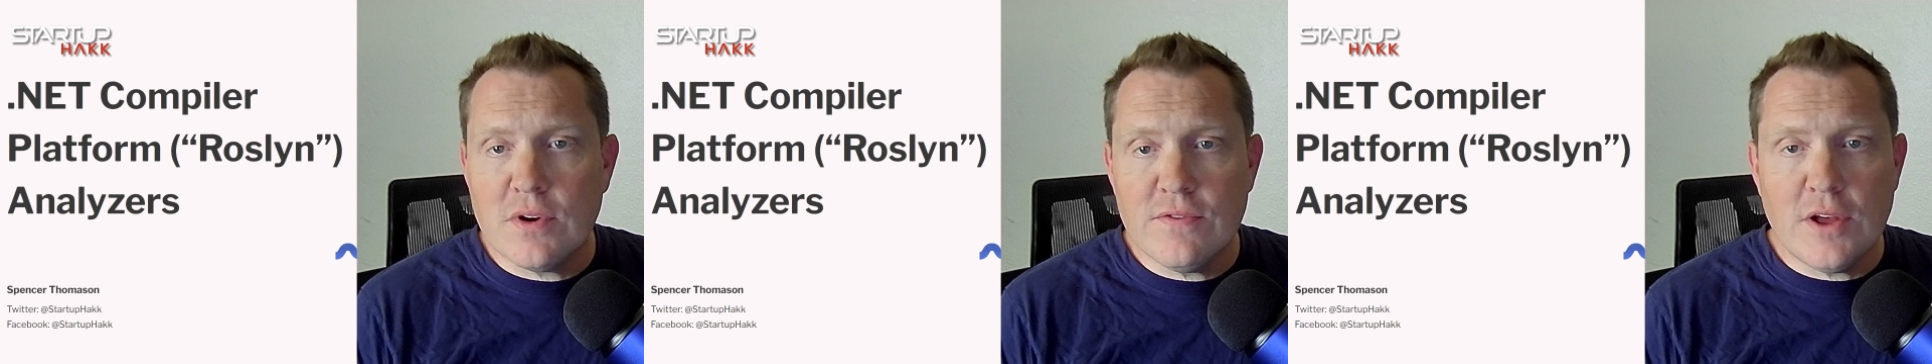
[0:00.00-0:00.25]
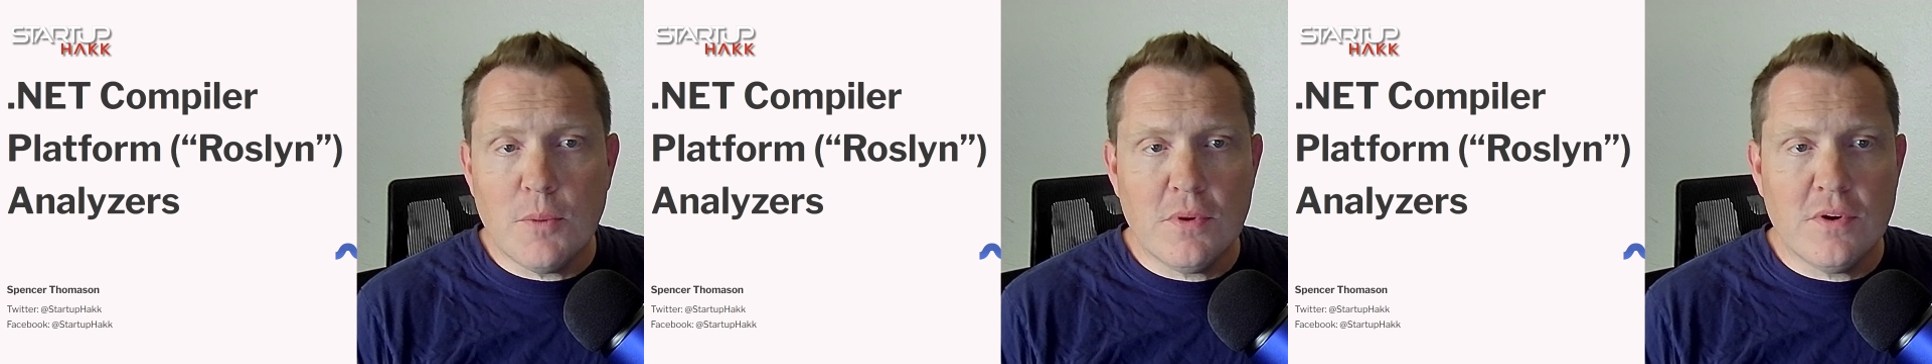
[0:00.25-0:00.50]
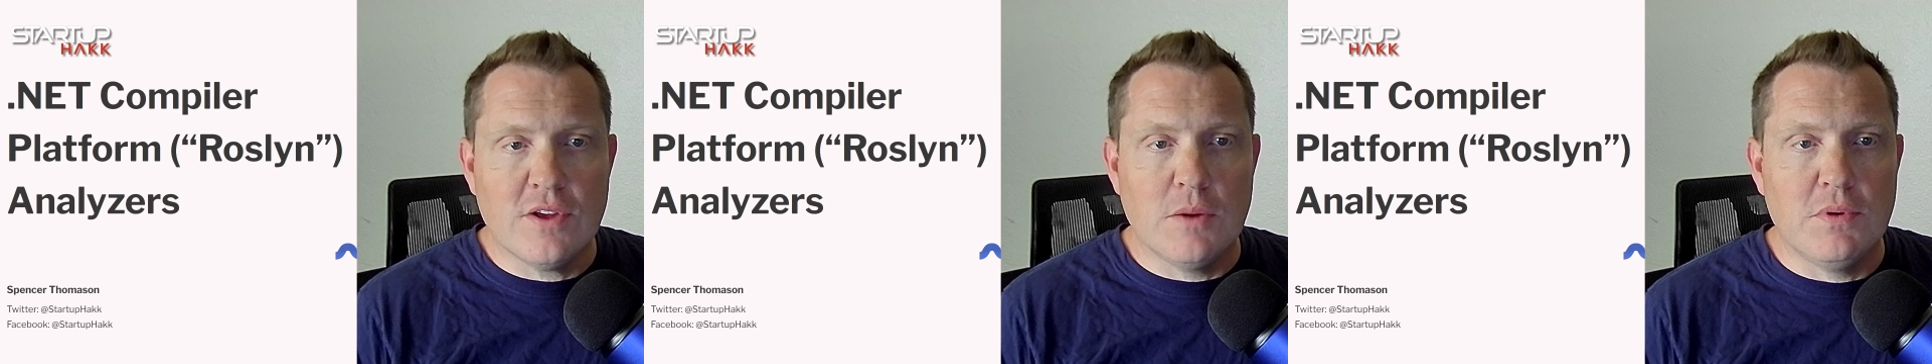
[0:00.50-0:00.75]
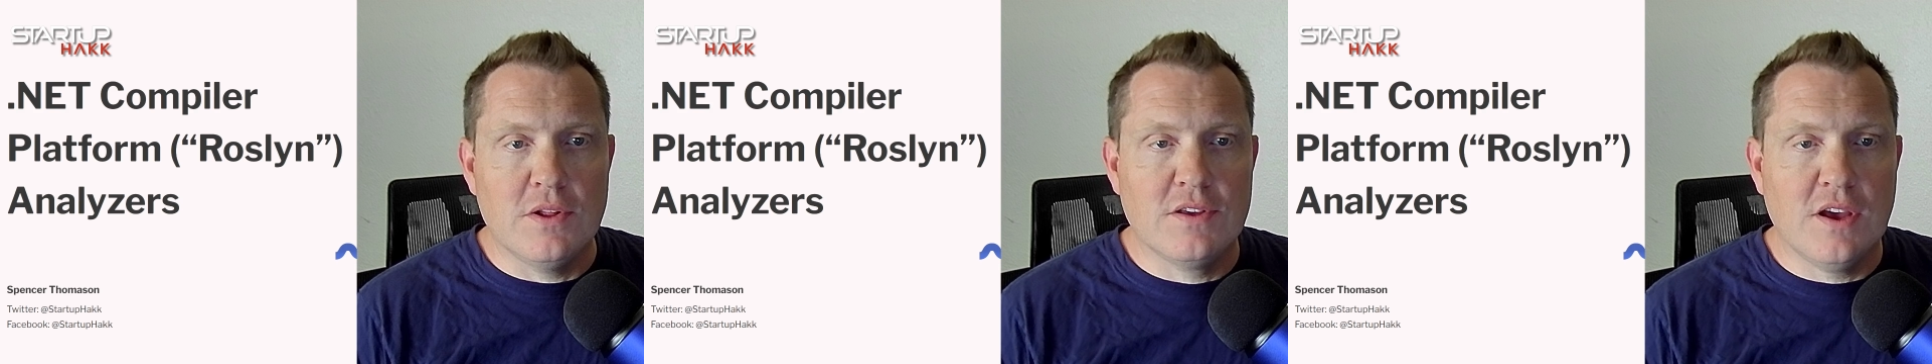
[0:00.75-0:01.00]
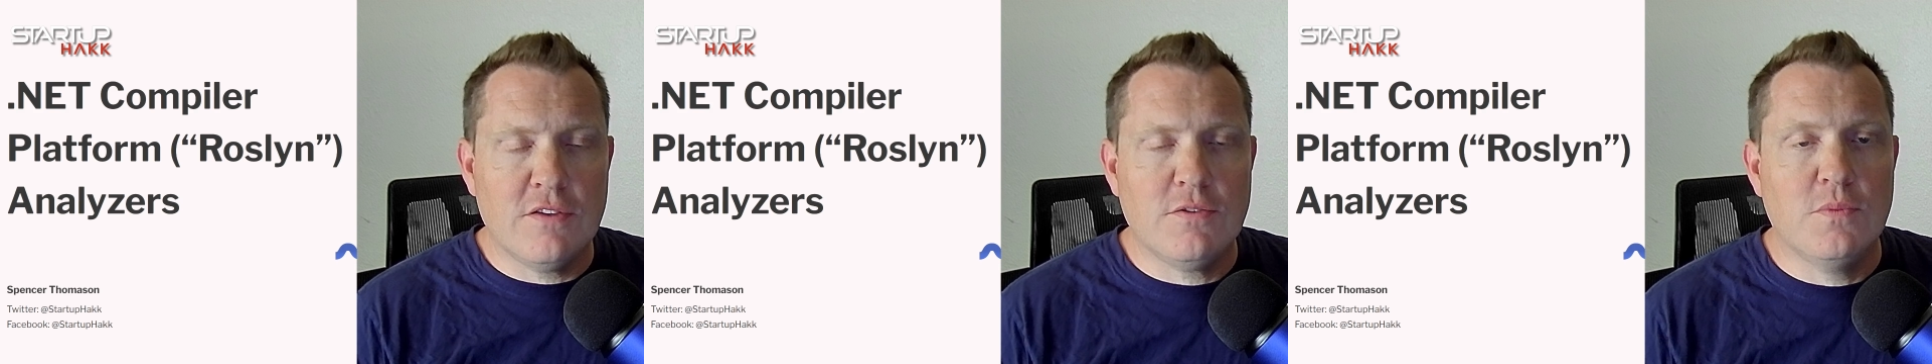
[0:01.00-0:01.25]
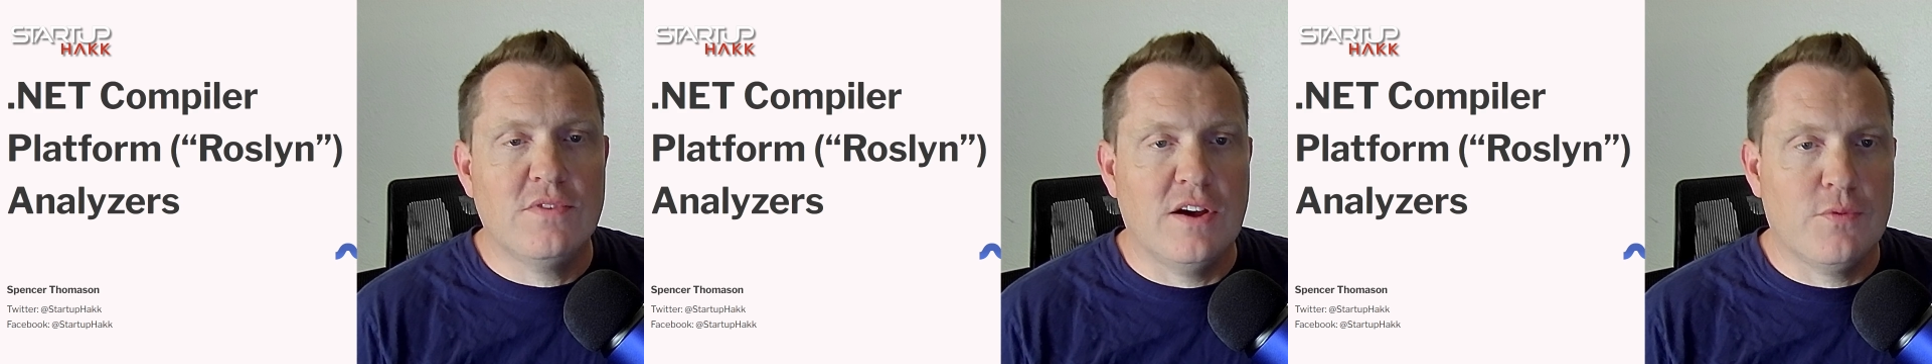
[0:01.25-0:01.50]
developers and build
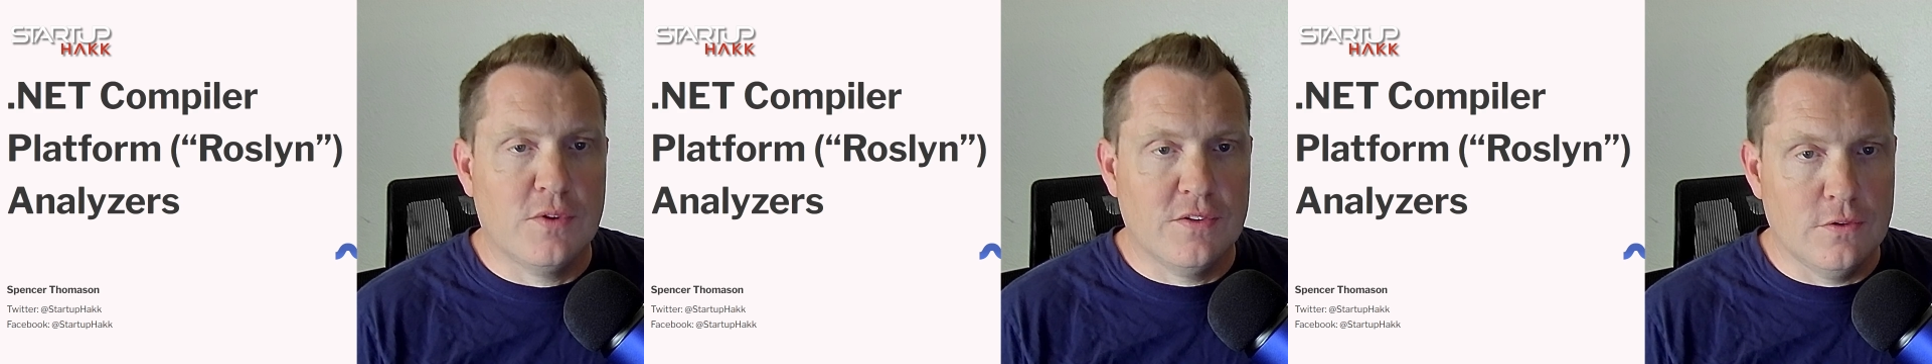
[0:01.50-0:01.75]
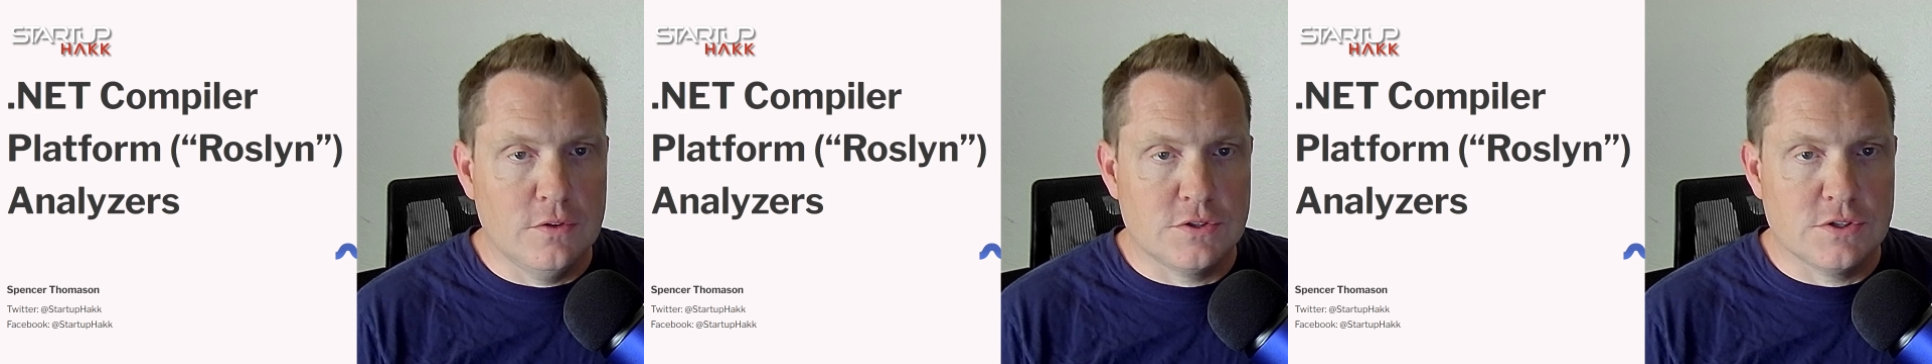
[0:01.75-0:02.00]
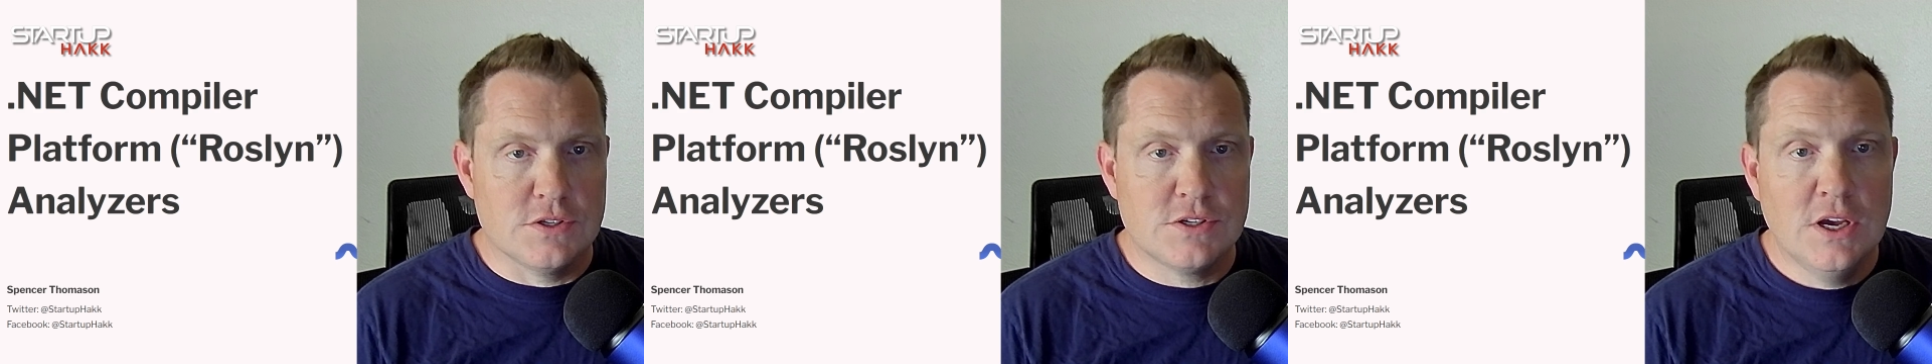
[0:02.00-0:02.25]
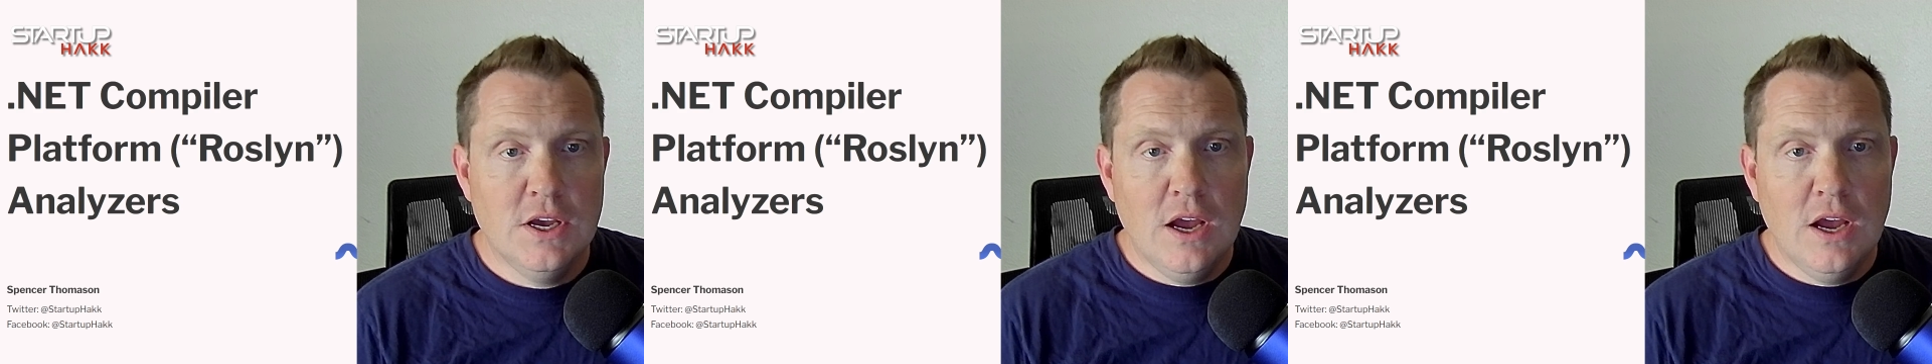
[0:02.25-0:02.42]
custom software solutions.